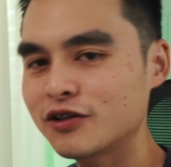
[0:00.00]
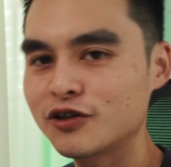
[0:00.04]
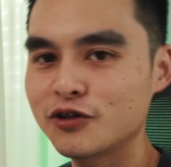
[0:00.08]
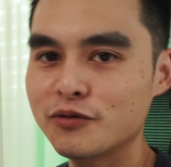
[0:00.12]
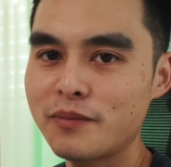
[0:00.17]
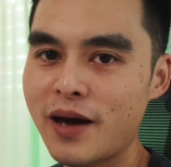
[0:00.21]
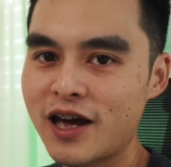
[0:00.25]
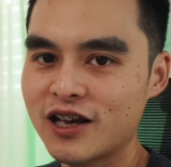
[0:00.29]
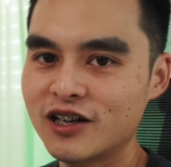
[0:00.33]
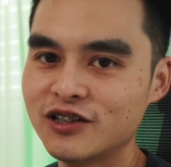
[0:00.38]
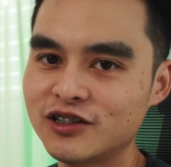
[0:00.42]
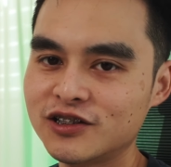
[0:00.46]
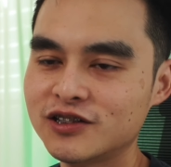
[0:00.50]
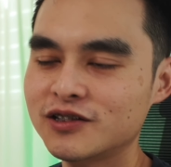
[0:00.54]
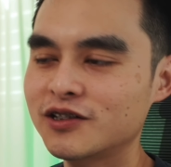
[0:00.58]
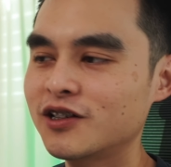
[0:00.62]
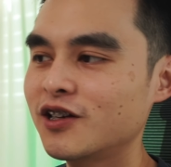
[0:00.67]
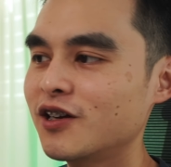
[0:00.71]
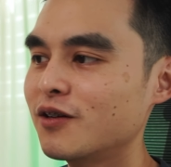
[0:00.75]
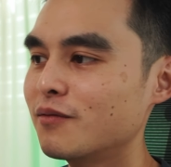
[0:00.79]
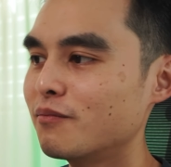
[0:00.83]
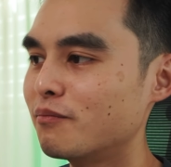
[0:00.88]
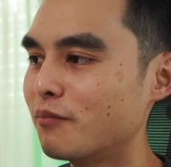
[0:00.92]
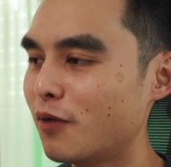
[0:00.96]
to manage
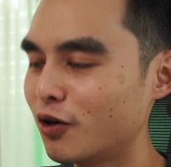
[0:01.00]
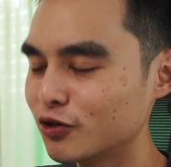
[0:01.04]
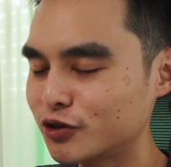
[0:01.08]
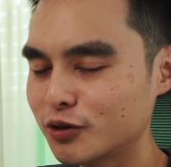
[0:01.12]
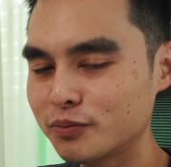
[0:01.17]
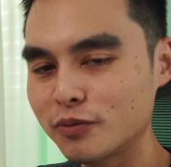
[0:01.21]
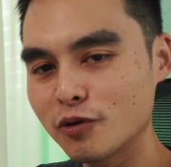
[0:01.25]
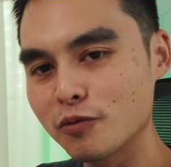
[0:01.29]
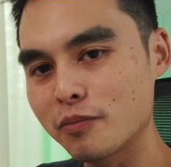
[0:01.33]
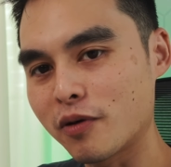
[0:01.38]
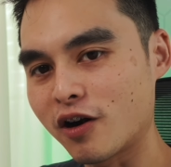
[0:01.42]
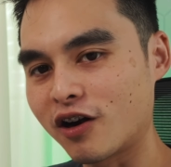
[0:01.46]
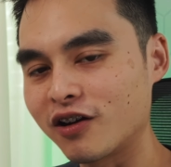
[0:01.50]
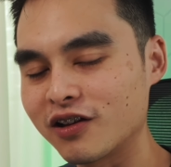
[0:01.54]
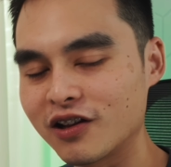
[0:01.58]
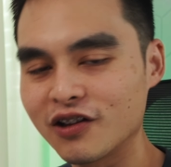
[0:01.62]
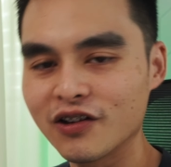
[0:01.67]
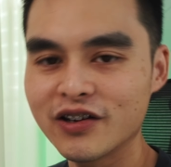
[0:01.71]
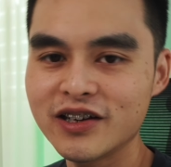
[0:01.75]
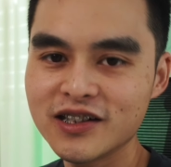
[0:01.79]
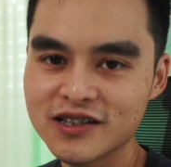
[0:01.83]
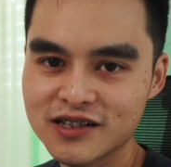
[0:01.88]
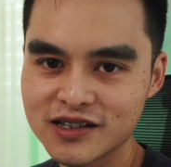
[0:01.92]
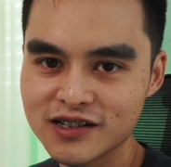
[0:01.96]
multiple
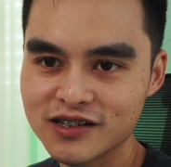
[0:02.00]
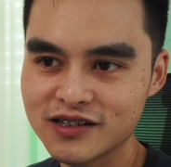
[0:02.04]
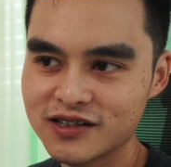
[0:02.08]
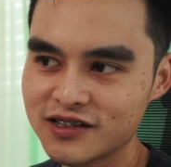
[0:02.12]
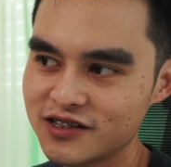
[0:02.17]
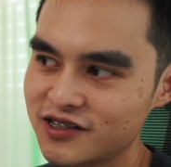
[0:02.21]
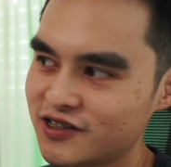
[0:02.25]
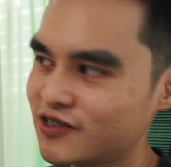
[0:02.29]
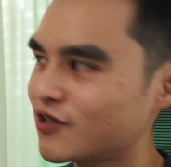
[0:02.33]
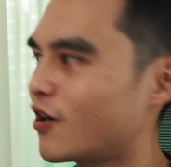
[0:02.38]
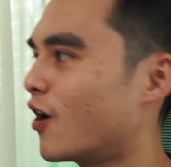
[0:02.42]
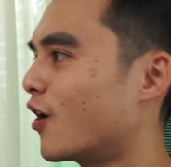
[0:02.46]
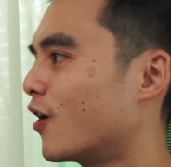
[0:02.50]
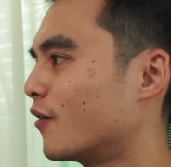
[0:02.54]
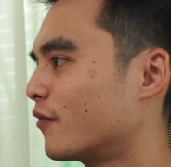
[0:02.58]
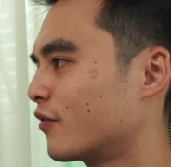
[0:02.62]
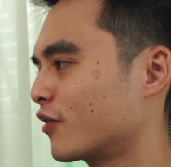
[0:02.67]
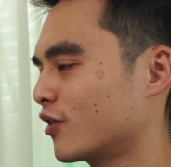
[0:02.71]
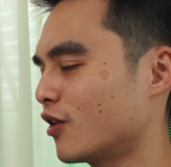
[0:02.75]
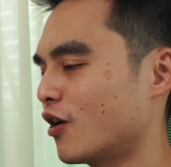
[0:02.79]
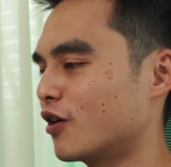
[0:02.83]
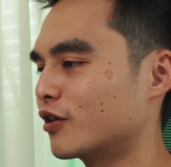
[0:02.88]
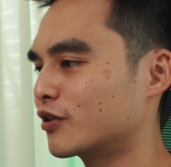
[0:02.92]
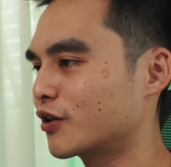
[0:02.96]
parallel instances of
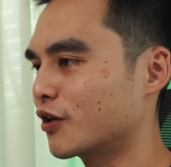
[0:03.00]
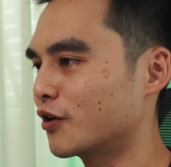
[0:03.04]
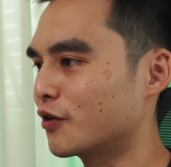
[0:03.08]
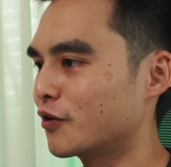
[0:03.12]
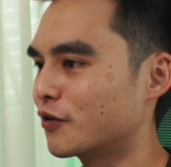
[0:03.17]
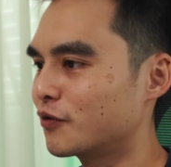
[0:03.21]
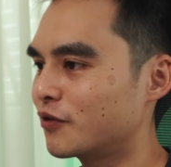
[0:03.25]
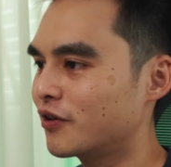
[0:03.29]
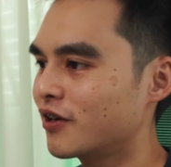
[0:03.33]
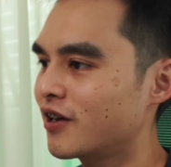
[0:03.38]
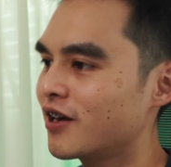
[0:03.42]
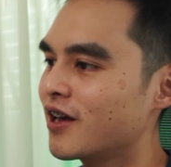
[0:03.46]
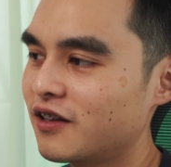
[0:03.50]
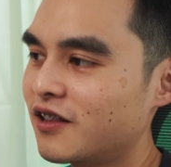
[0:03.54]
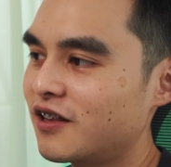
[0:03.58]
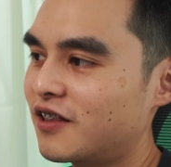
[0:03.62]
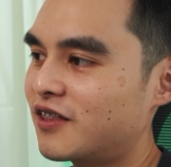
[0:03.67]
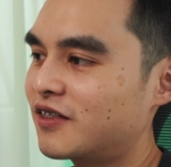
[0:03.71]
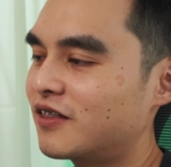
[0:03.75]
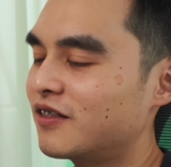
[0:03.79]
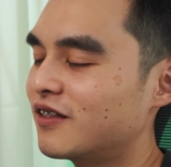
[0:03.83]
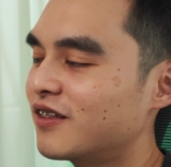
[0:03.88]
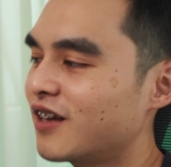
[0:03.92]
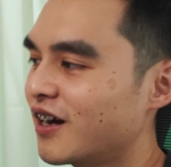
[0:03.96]
Claude Code. The
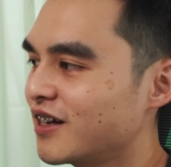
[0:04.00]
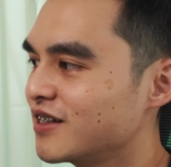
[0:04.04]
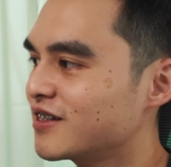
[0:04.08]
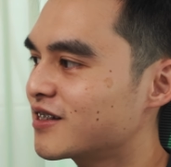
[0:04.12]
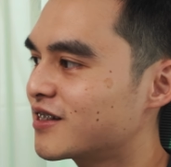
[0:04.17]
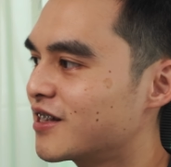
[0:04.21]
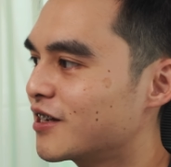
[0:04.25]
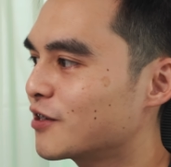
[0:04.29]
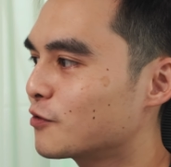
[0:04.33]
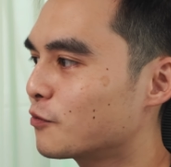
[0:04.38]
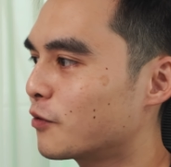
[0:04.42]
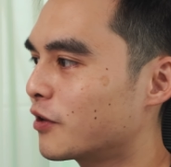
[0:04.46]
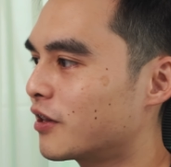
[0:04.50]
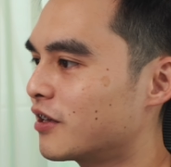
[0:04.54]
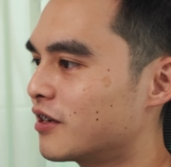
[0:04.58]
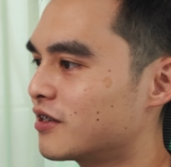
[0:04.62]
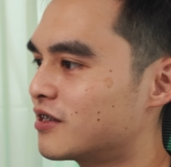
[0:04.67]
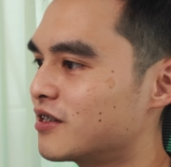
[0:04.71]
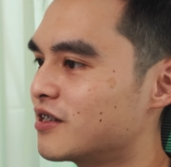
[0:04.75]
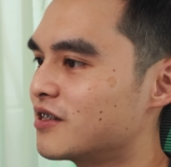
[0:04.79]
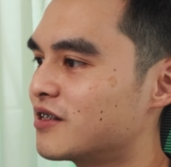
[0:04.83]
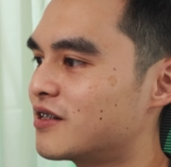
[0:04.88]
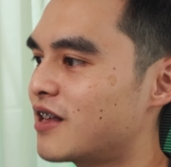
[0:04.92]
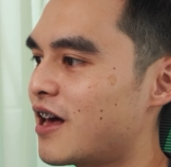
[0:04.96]
nice thing with
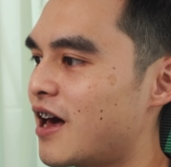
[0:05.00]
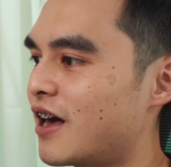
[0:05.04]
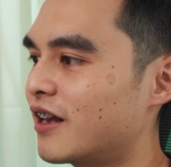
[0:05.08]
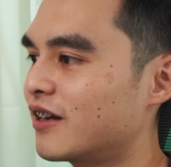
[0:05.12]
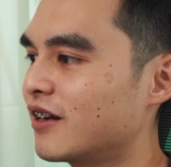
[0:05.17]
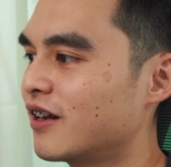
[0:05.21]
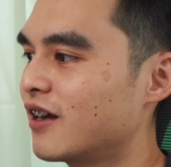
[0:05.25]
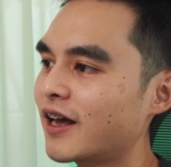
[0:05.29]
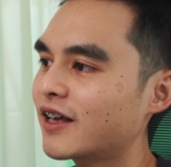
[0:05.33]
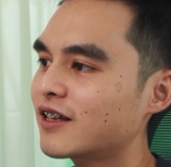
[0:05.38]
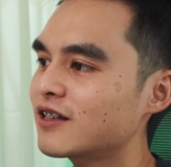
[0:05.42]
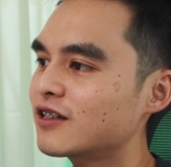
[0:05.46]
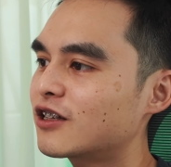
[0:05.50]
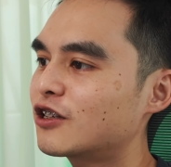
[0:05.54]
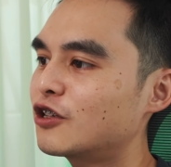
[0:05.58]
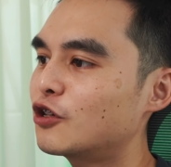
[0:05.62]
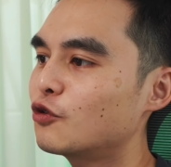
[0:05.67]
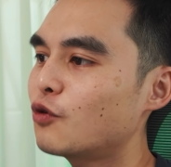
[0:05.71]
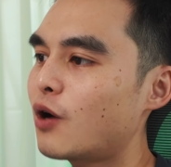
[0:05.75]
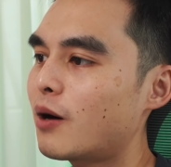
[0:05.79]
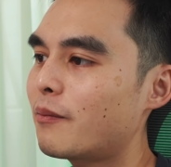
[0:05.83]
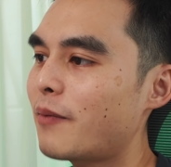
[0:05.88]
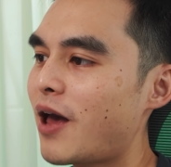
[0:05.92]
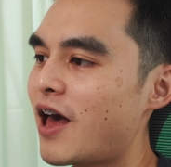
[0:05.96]
this is that I can
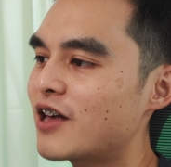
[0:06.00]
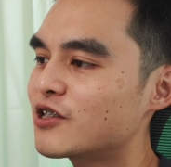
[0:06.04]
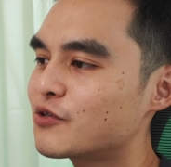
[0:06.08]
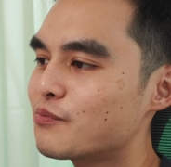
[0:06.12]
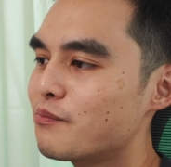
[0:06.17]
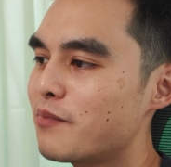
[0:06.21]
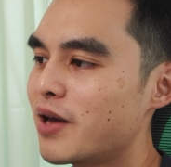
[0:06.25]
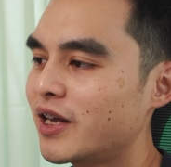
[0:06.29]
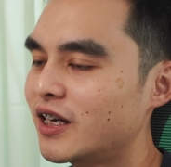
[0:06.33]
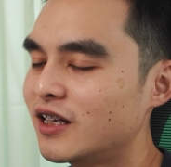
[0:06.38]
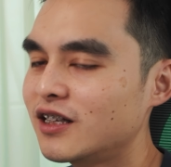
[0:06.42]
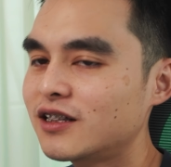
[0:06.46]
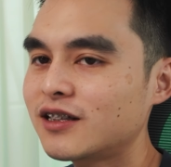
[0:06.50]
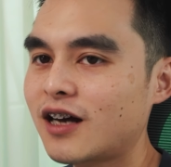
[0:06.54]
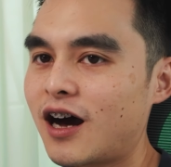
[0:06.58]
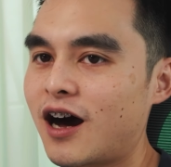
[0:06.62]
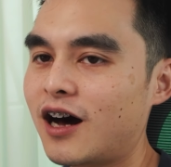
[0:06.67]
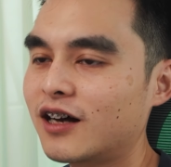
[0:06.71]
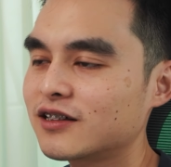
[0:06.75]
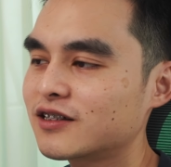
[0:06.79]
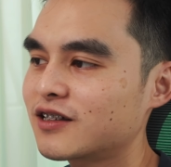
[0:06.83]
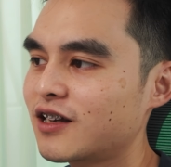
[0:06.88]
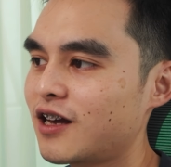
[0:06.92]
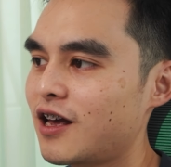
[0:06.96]
queue up as many
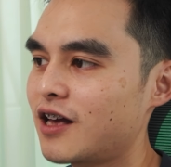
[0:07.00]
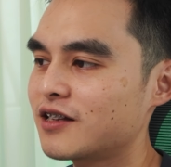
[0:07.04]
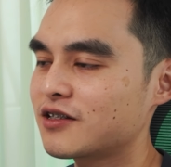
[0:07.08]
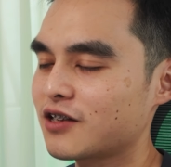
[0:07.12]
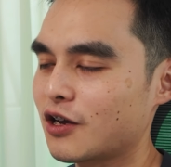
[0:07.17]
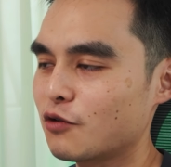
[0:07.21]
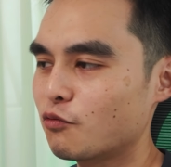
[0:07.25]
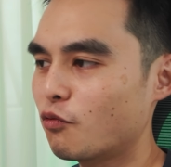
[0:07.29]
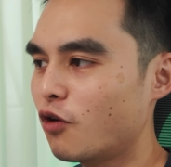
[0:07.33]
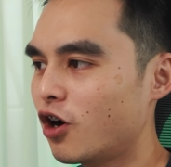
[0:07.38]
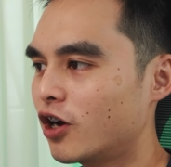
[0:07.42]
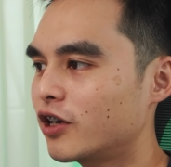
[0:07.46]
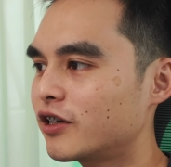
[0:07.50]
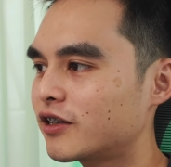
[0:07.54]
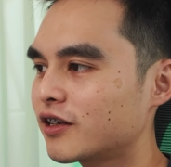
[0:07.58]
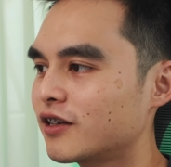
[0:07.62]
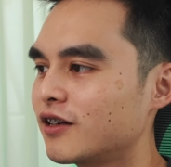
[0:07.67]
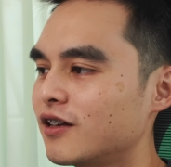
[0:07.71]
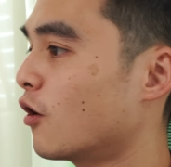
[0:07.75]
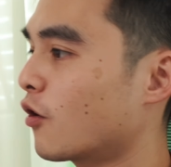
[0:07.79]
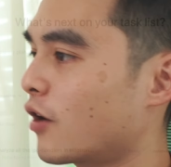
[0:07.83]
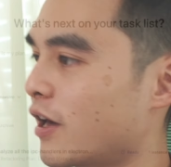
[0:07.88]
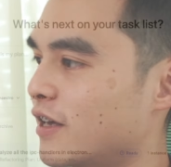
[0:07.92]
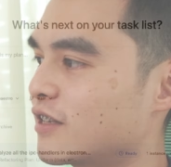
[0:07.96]
tasks as I want.
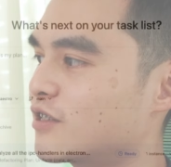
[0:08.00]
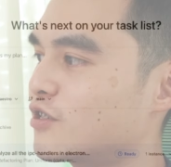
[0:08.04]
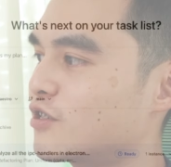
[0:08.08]
Okay,